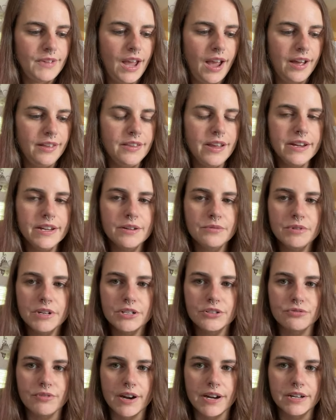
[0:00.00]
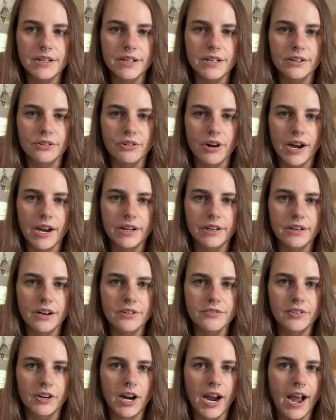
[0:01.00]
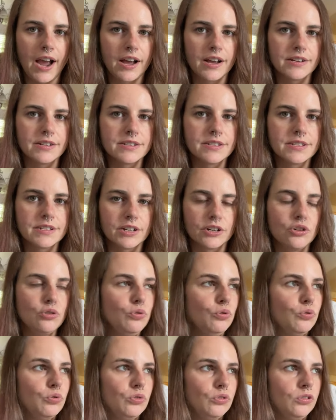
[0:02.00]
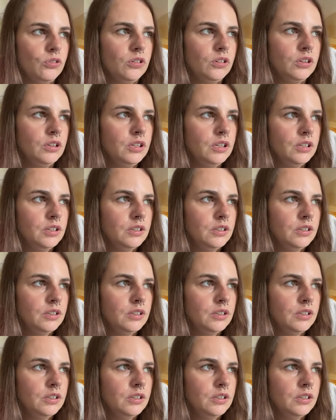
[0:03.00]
I like it when it's rainy and gray and overcast and cool.